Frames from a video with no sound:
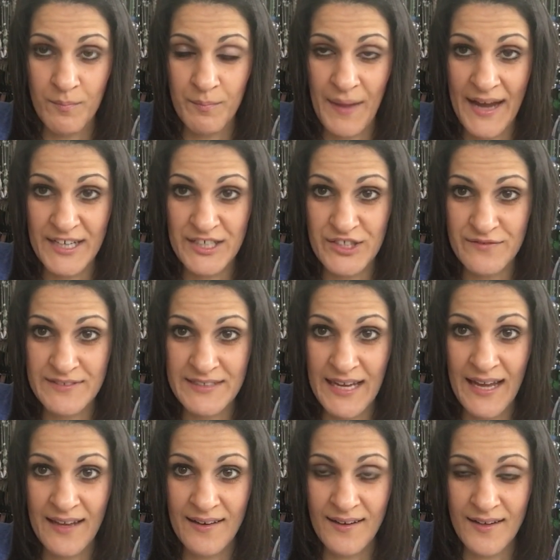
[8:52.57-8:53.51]
package of
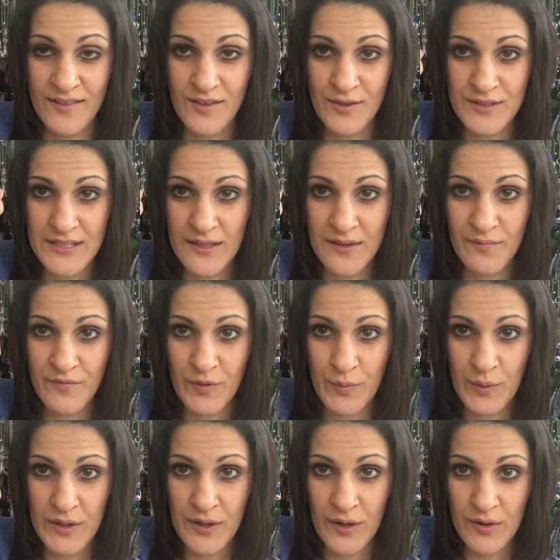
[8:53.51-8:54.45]
10, and then you sell them for
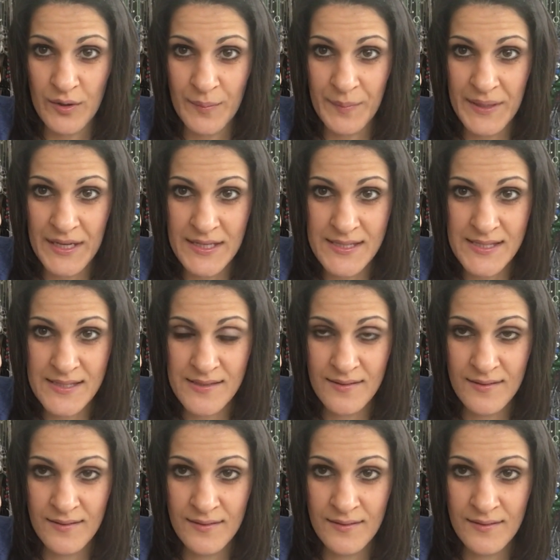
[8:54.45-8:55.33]
$1 a piece.